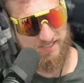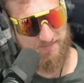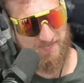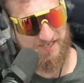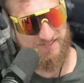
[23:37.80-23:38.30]
to the
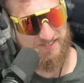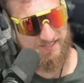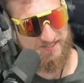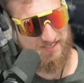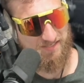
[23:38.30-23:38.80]

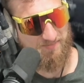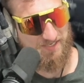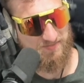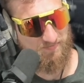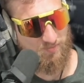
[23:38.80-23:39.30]
-6, 10 to the
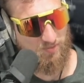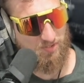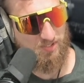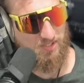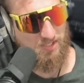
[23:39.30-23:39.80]

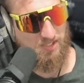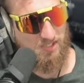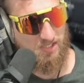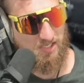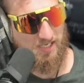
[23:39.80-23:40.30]
-4.
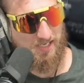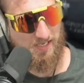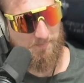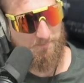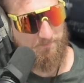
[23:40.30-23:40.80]

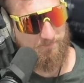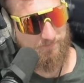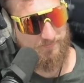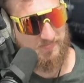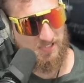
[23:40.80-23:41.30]
You
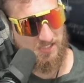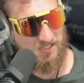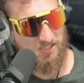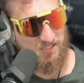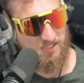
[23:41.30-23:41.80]

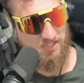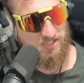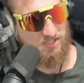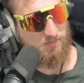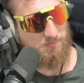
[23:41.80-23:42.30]

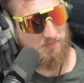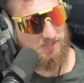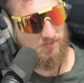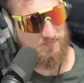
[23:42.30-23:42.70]
know, we probably could have